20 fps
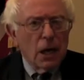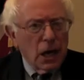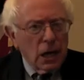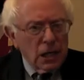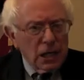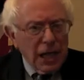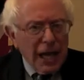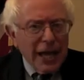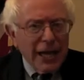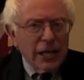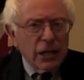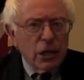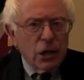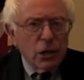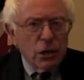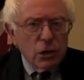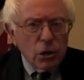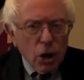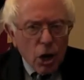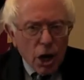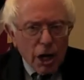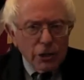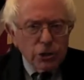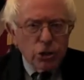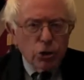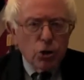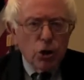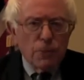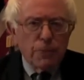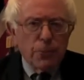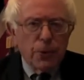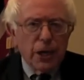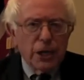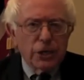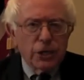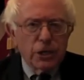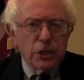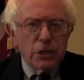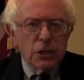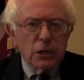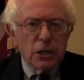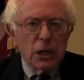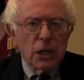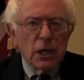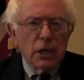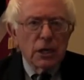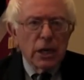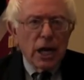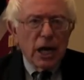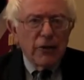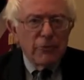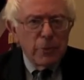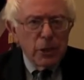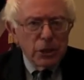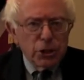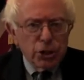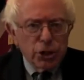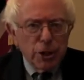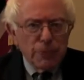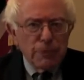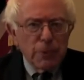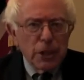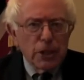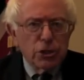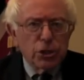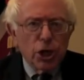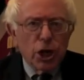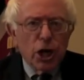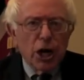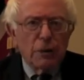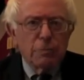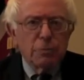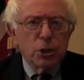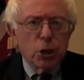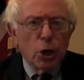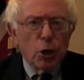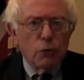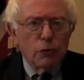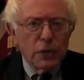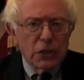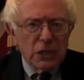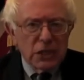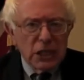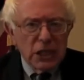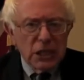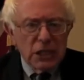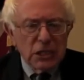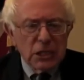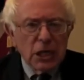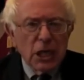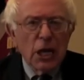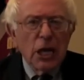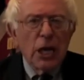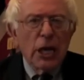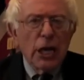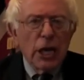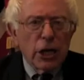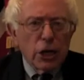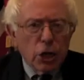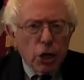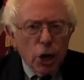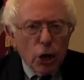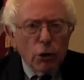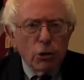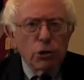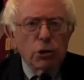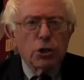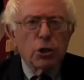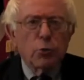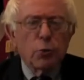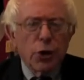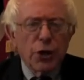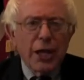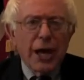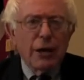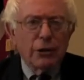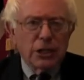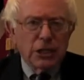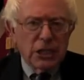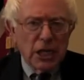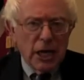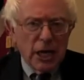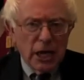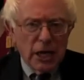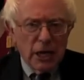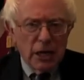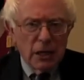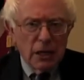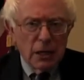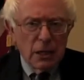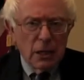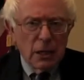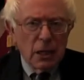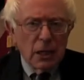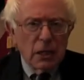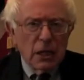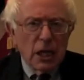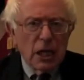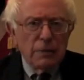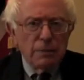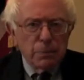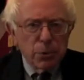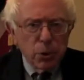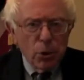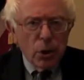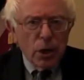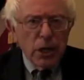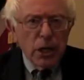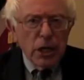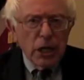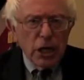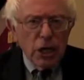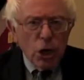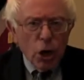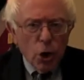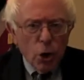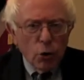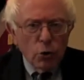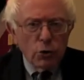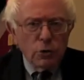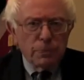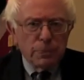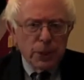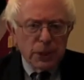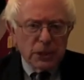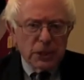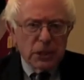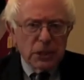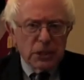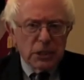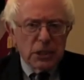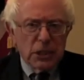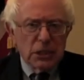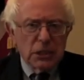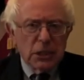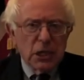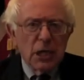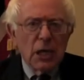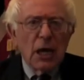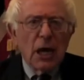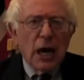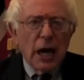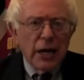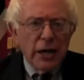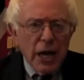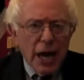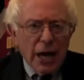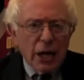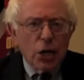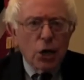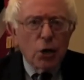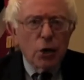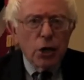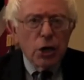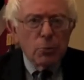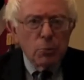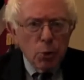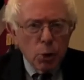Unlike large corporations that have been shipping jobs overseas, it goes without saying that employee-owned businesses are not going to